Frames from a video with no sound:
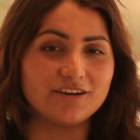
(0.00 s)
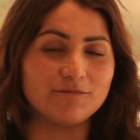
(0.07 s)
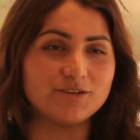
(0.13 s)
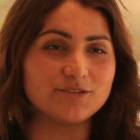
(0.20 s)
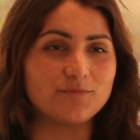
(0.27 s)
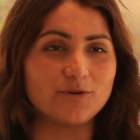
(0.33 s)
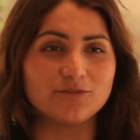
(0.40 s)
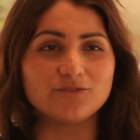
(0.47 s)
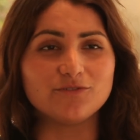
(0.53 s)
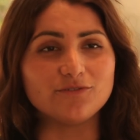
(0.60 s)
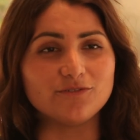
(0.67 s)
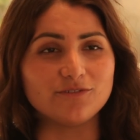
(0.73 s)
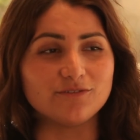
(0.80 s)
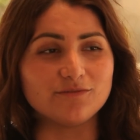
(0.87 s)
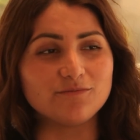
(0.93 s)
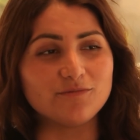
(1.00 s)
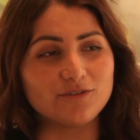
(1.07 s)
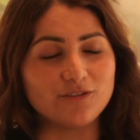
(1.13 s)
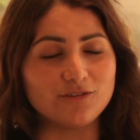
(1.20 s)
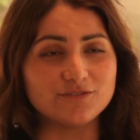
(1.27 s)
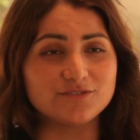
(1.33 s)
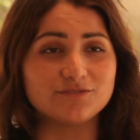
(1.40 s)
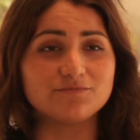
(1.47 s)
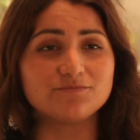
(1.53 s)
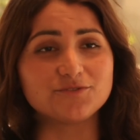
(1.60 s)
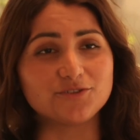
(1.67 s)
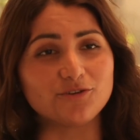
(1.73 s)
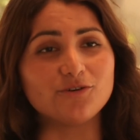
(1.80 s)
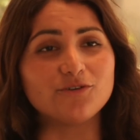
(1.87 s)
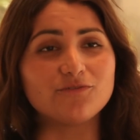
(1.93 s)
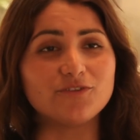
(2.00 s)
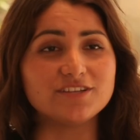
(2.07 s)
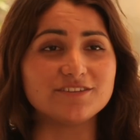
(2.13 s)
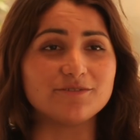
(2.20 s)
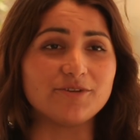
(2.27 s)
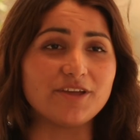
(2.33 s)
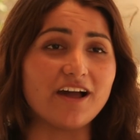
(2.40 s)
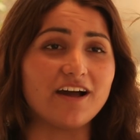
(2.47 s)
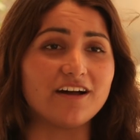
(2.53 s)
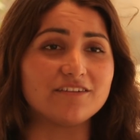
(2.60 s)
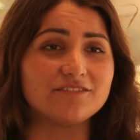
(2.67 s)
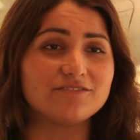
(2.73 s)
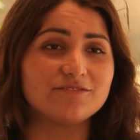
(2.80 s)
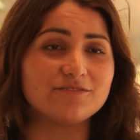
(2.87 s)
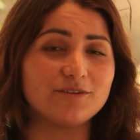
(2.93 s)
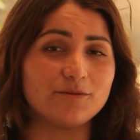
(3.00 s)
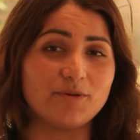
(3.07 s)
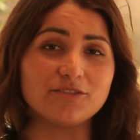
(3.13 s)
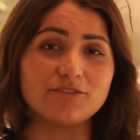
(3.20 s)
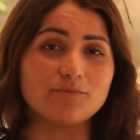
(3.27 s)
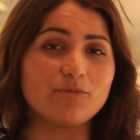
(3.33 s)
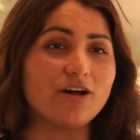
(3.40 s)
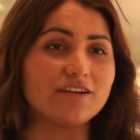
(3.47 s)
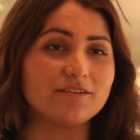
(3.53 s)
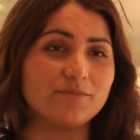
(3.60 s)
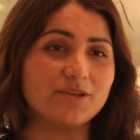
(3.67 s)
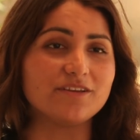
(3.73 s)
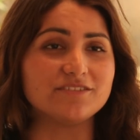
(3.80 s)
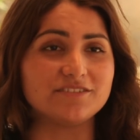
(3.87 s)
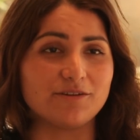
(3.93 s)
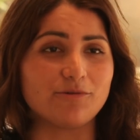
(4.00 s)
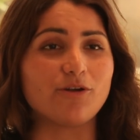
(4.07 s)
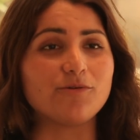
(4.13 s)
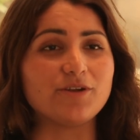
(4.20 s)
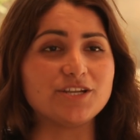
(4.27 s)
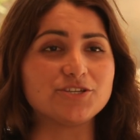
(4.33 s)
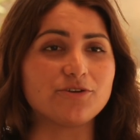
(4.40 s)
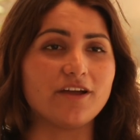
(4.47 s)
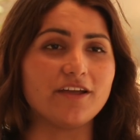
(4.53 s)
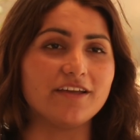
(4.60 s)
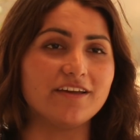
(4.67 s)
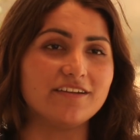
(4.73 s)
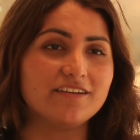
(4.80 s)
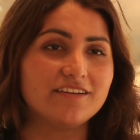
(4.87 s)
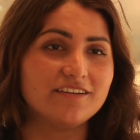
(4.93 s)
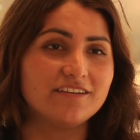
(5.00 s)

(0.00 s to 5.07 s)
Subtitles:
We spoke to a close circle of friends that we have about the product because they were already trying it,